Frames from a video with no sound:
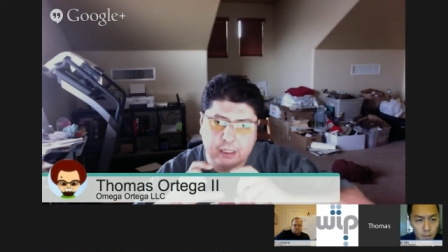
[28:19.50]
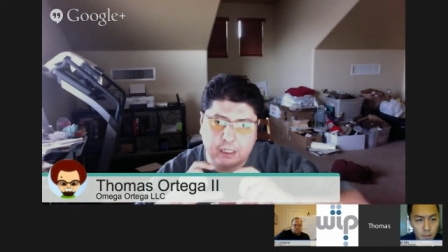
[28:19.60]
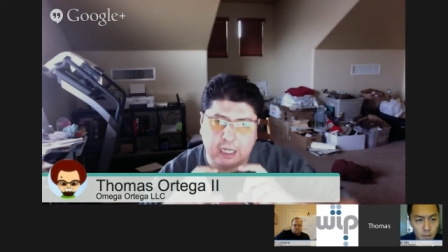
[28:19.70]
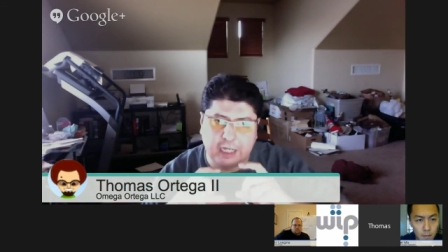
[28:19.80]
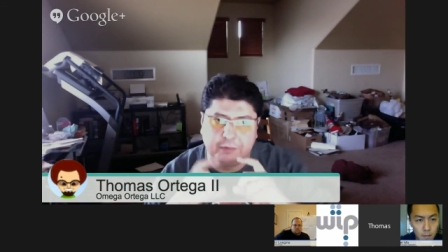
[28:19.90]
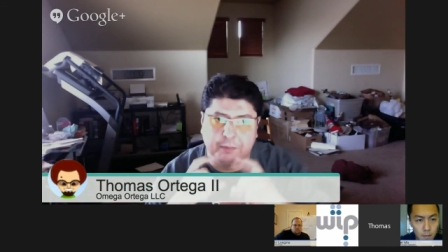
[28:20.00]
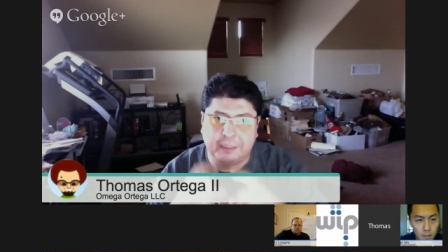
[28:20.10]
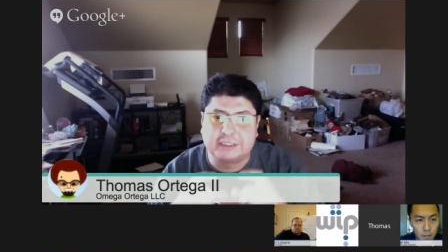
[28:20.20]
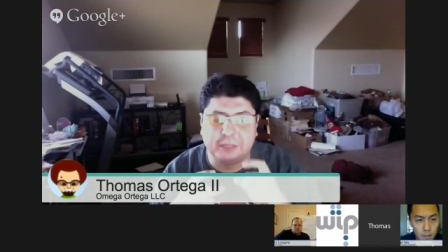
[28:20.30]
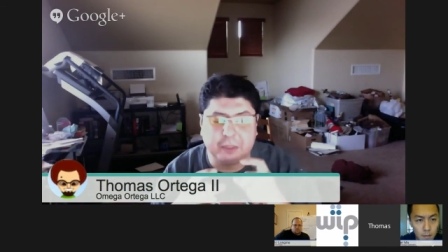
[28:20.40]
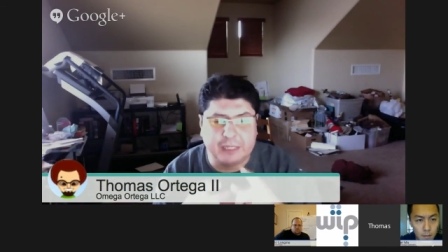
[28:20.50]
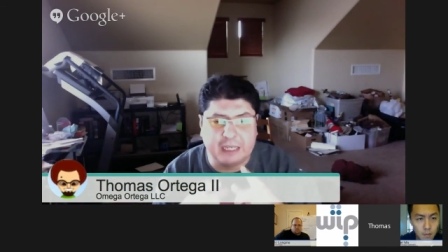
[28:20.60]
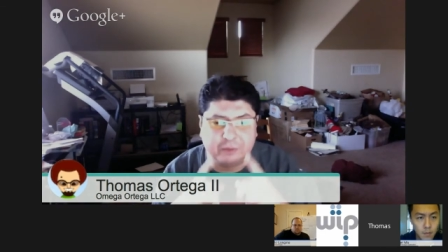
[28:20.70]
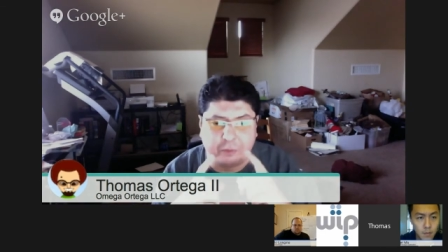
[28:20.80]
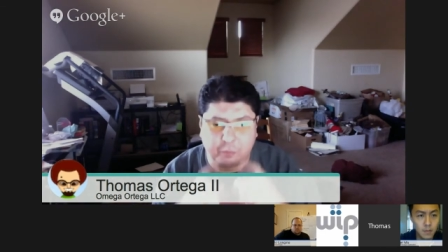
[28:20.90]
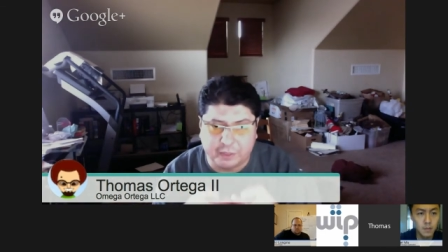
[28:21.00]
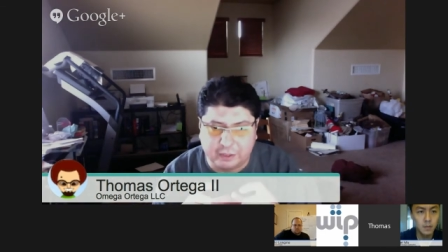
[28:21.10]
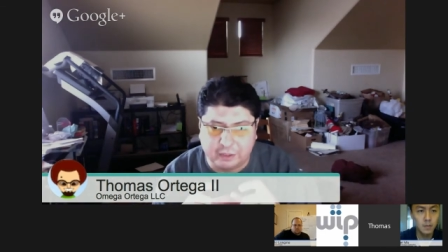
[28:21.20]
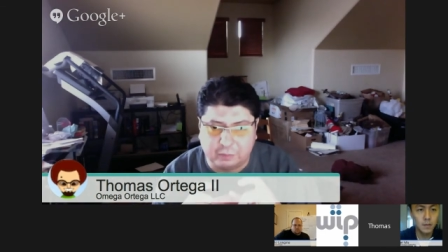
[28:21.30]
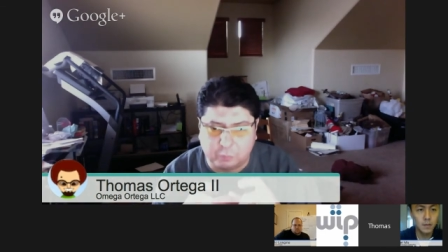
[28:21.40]
I will make sure that we have a
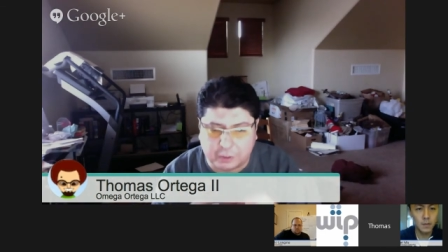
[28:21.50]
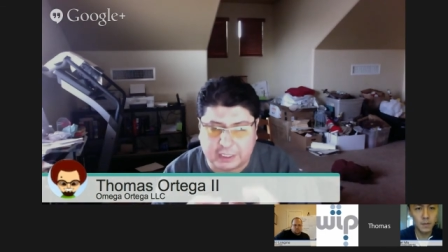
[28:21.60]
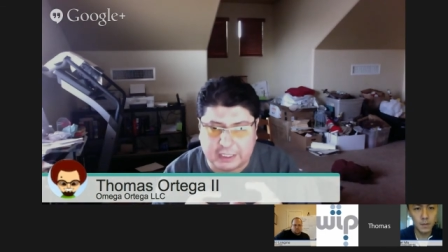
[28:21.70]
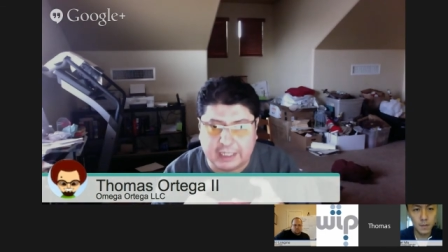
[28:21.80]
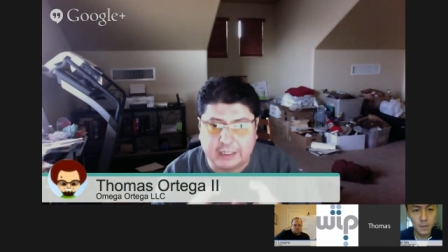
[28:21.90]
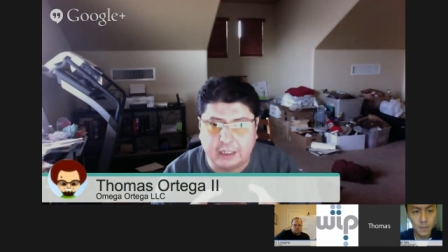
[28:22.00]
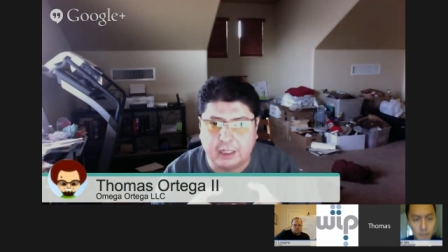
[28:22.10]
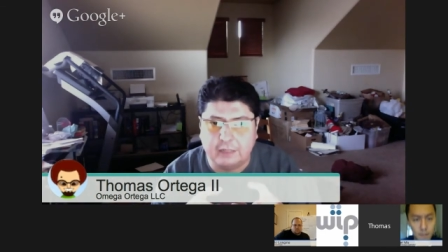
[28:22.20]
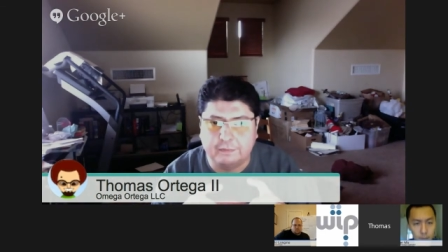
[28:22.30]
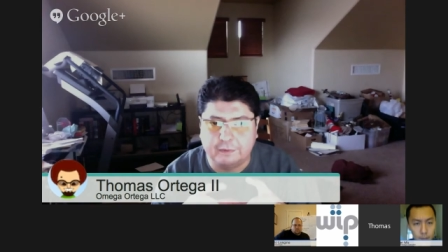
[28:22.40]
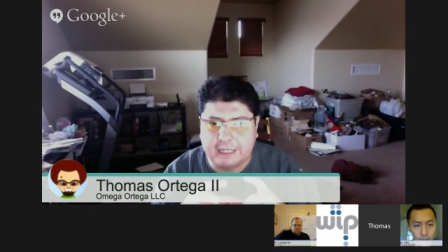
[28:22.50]
real working icon for